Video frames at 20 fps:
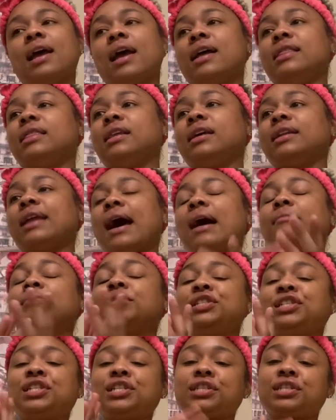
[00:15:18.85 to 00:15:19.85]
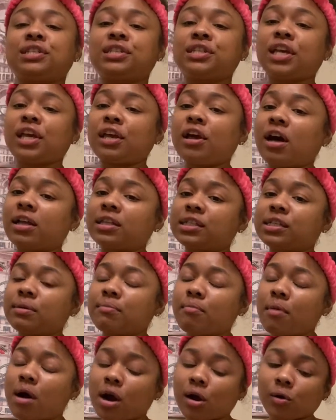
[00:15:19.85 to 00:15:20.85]
And then I'm gonna just see y'all
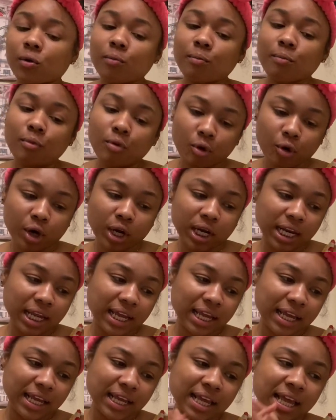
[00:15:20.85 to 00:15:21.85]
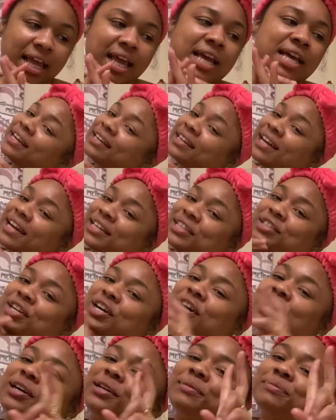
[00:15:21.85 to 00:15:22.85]
tomorrow morning. Good night,
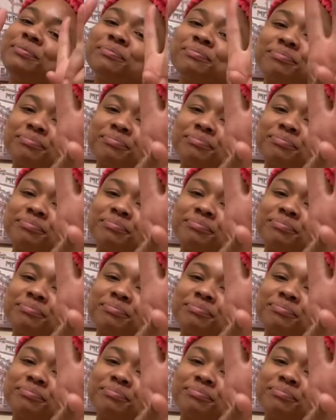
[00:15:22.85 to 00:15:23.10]
y'all